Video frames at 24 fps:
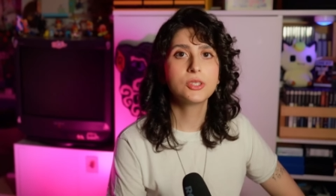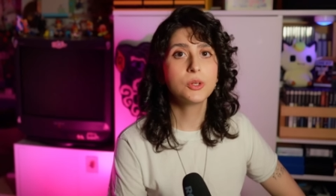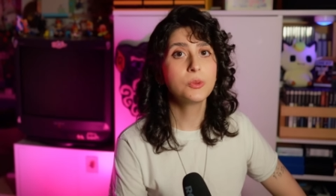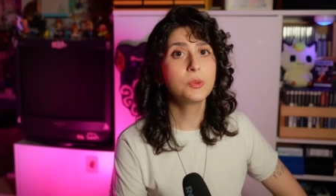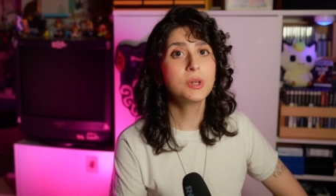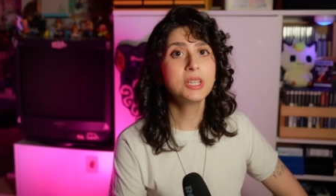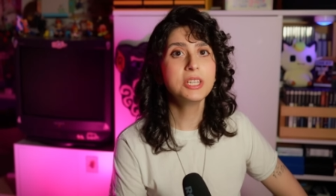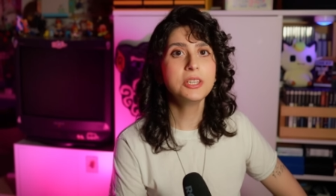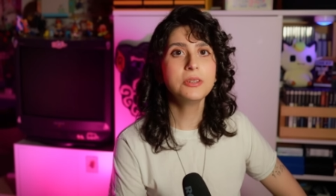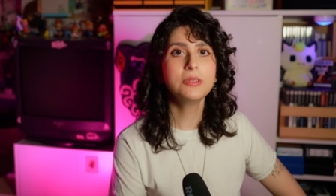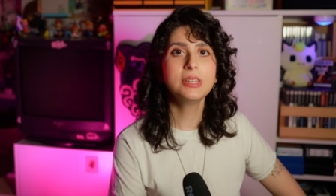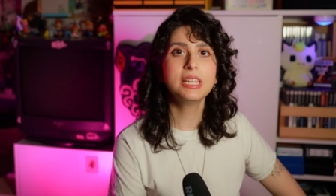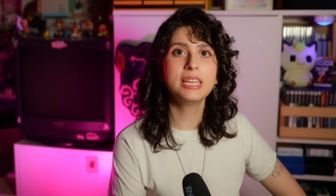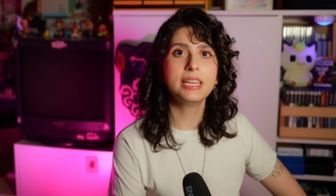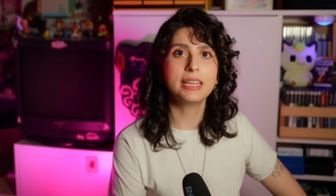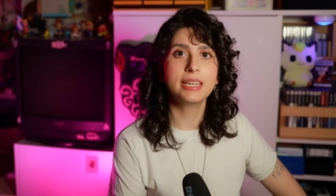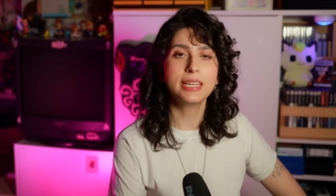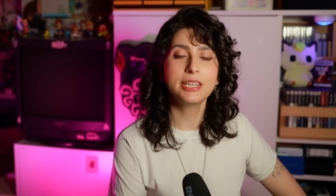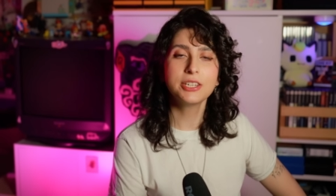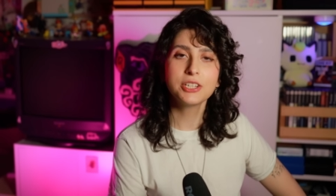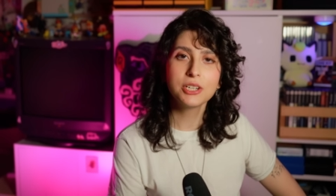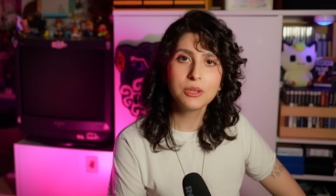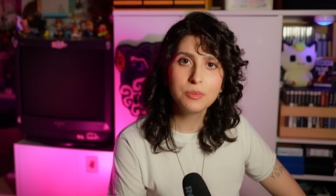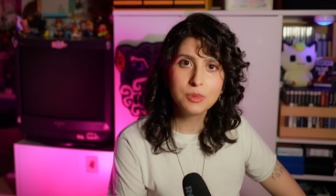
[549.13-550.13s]
So what do you need
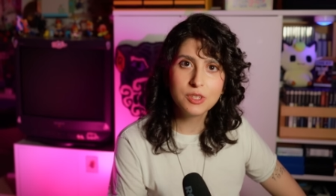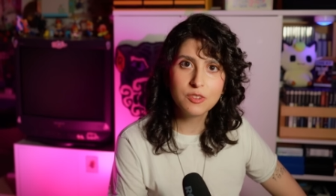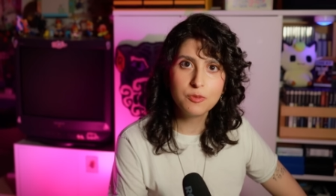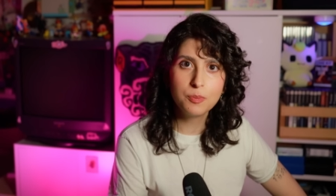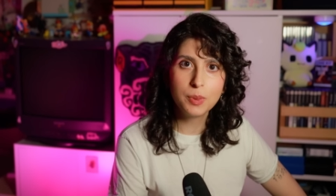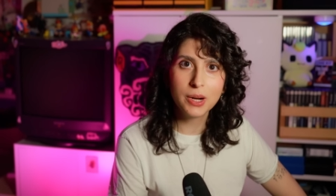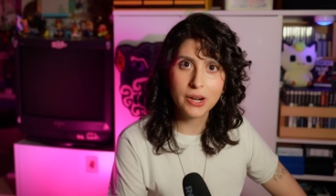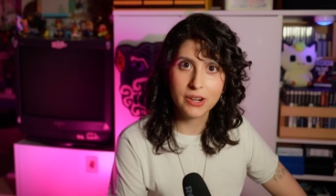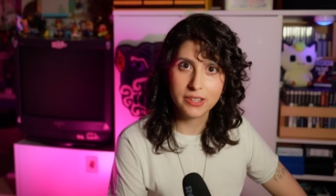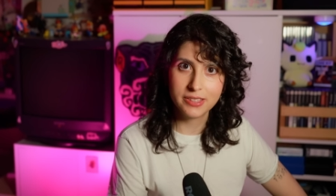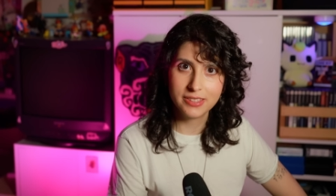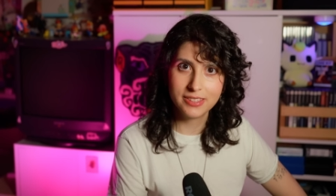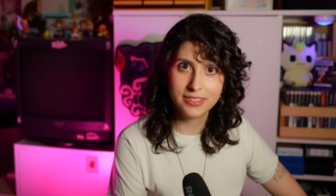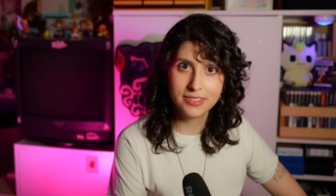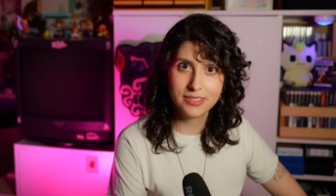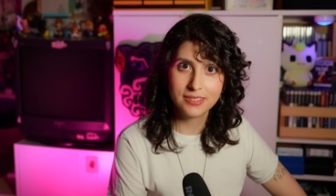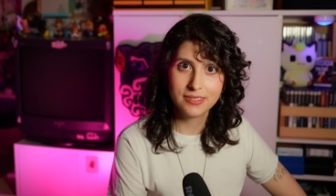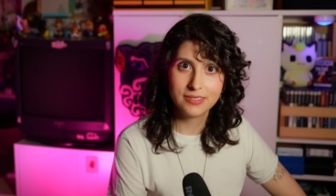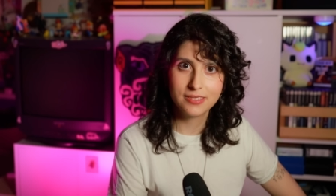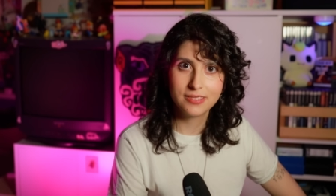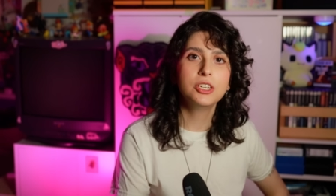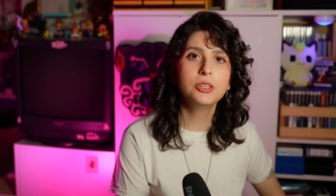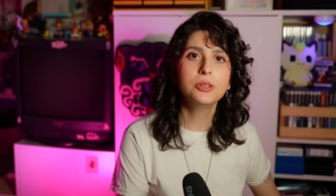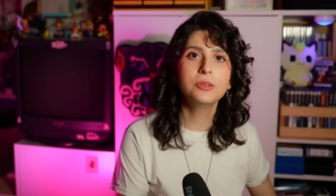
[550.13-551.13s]
in terms of parts?
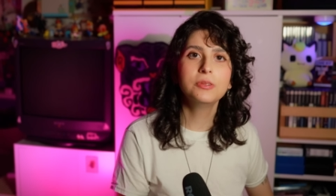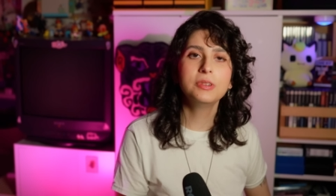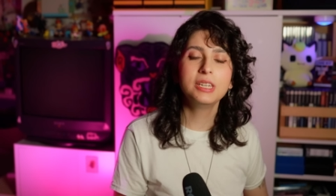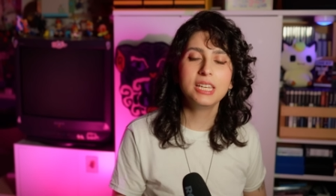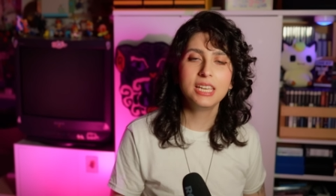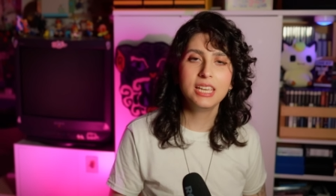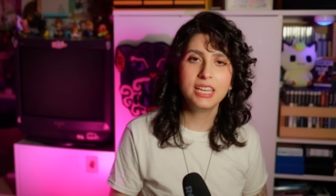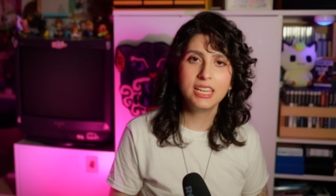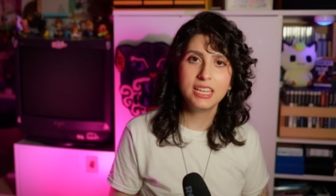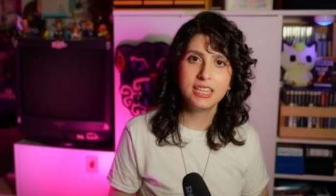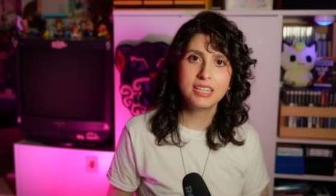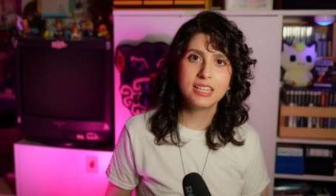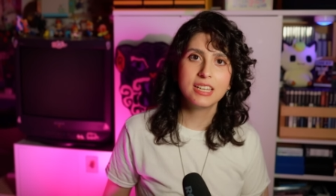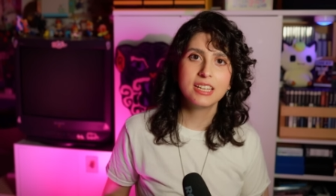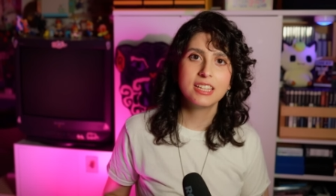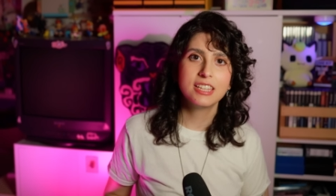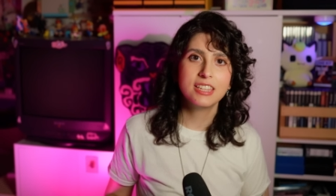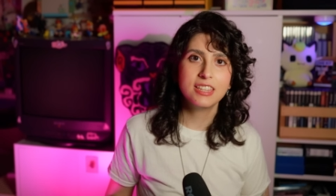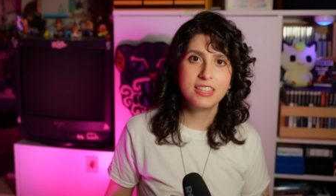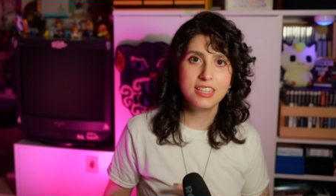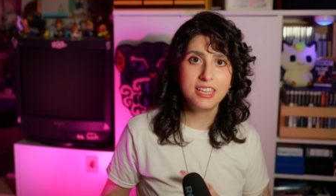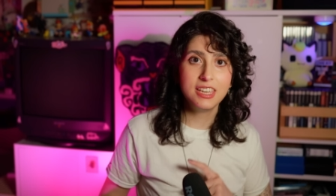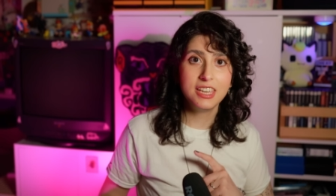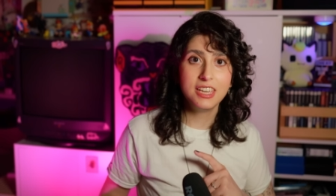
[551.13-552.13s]
You need
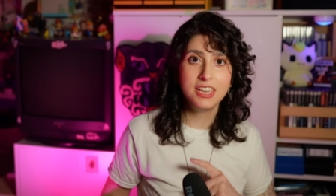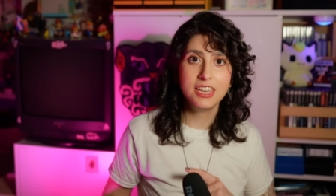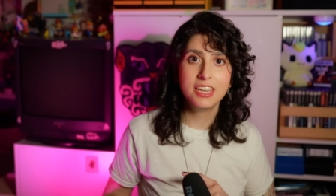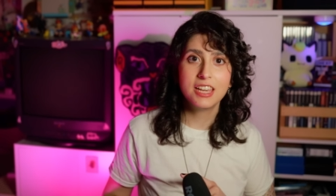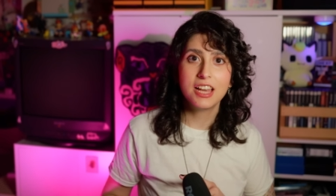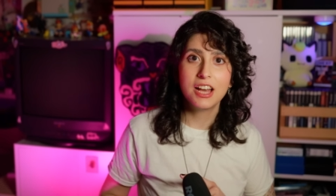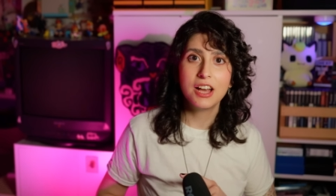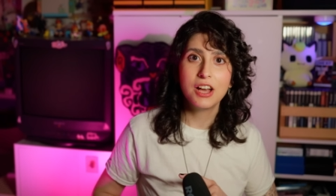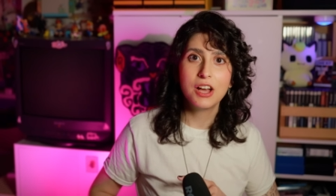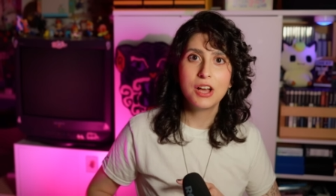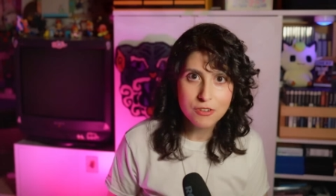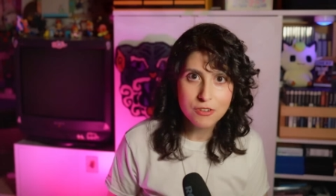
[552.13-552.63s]
the